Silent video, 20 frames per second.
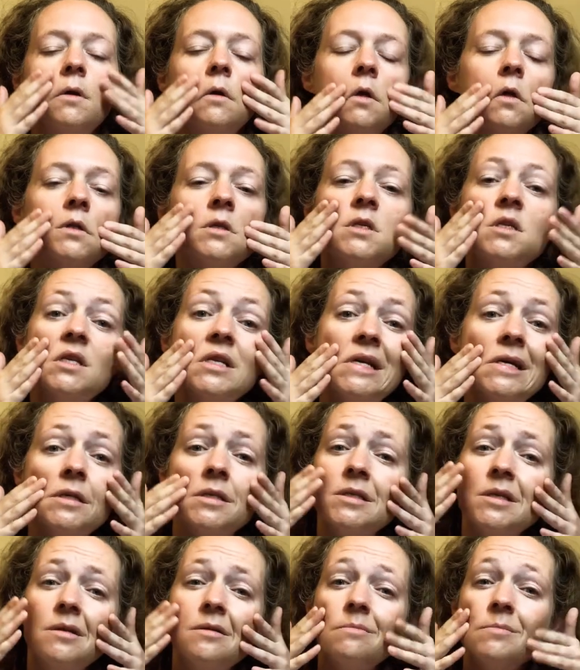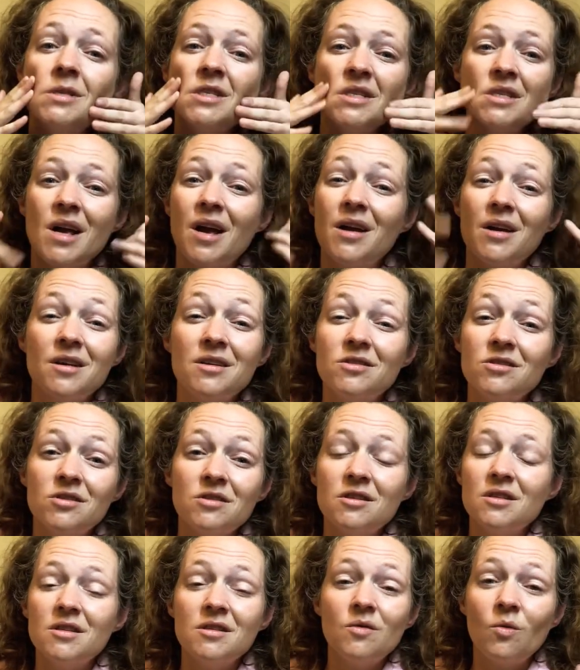It's a nice little massage
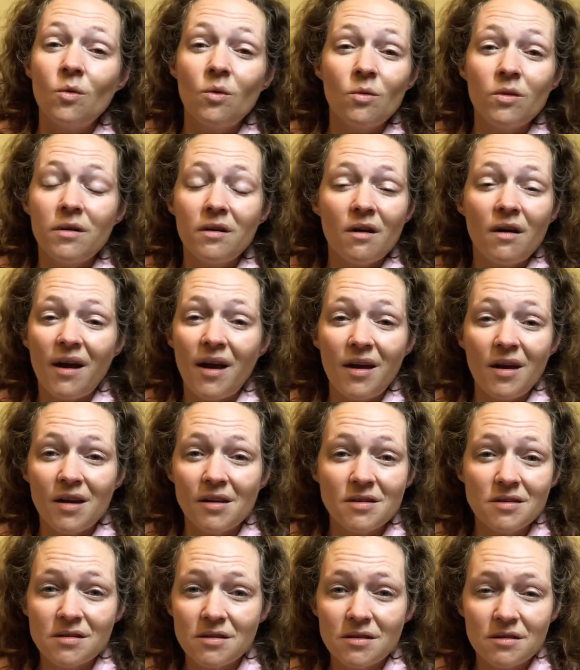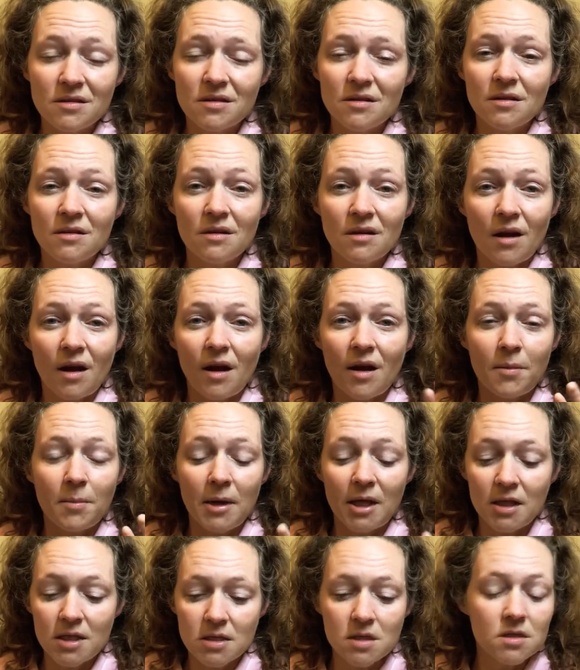to do it with your hands. I
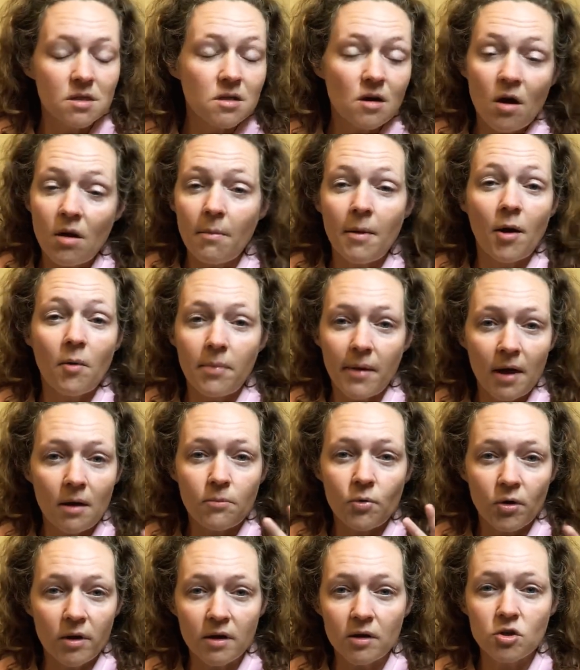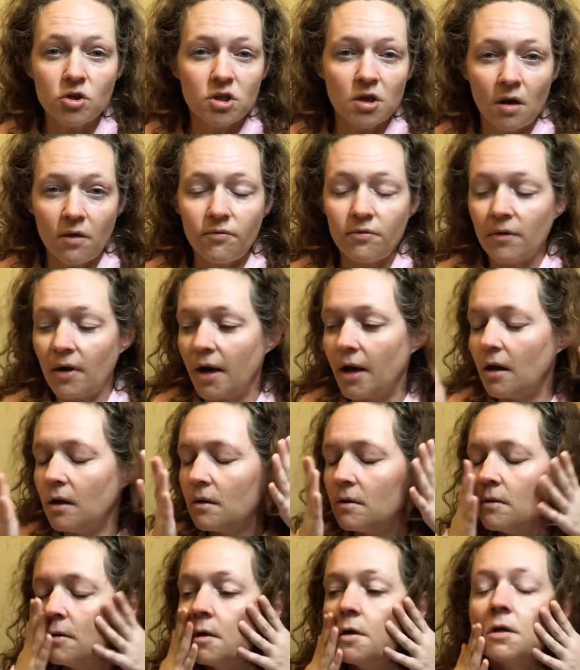mean, this is all about pampering yourself, right?
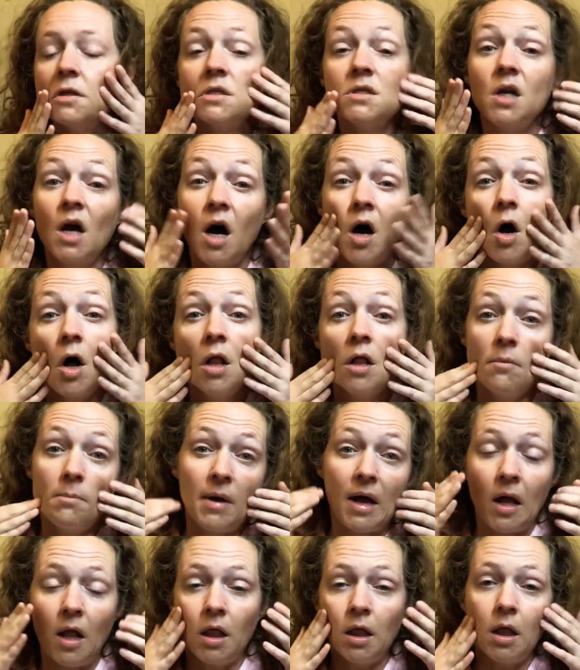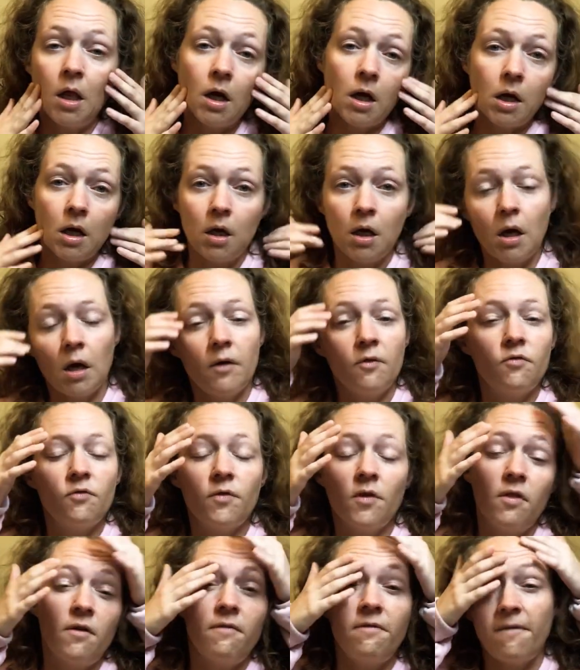It's not all about looking good
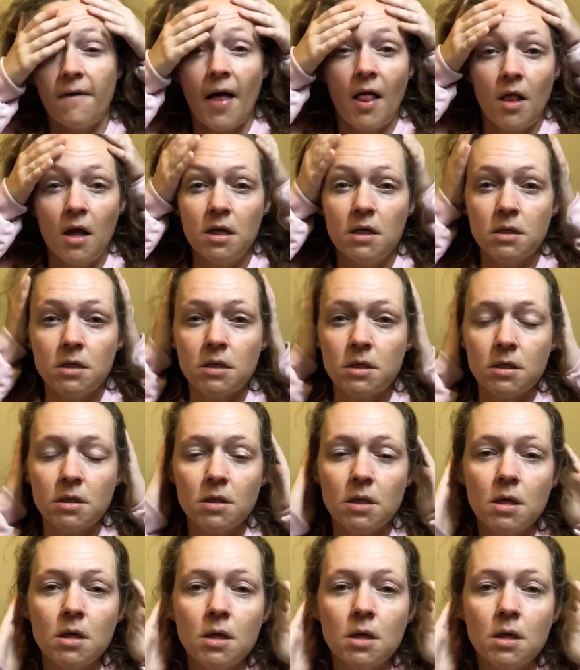for the fellas.